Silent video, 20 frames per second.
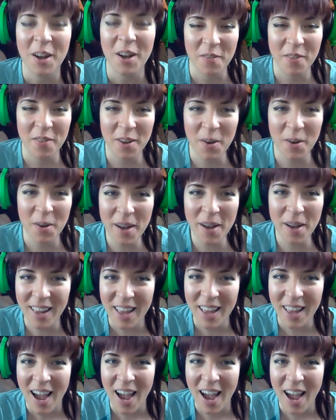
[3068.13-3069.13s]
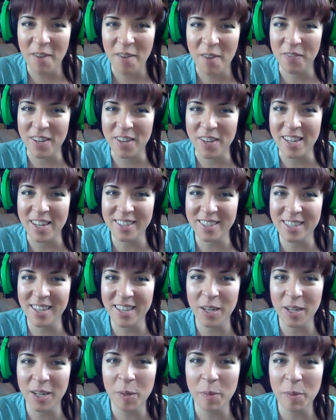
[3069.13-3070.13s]
farewell, auf
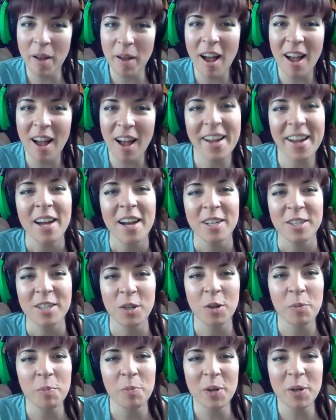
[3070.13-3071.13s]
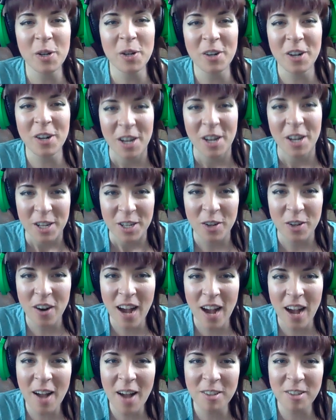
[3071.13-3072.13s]
Wiedersehen, goodbye. Don't burn your
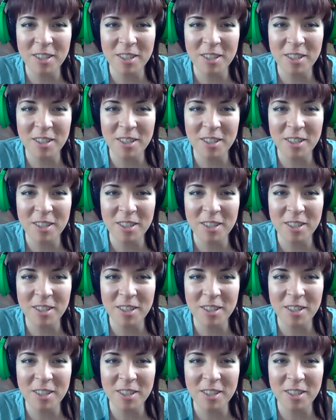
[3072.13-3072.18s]
house